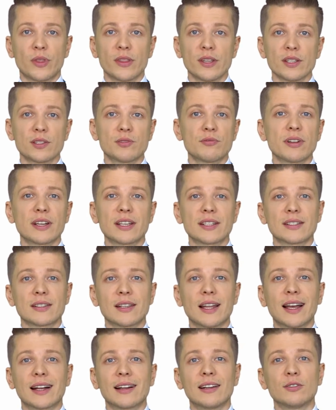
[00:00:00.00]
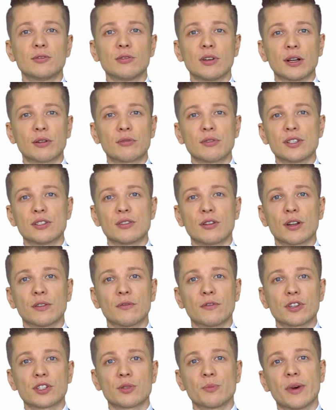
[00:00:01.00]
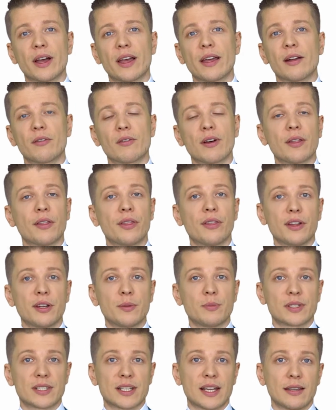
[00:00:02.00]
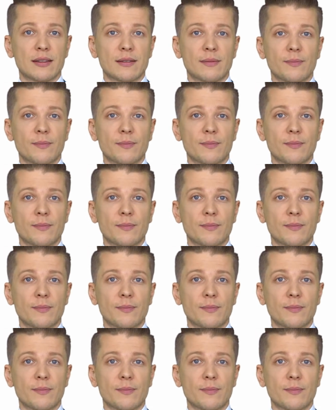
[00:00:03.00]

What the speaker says: This trick is likely to increase your conversion by around 30%.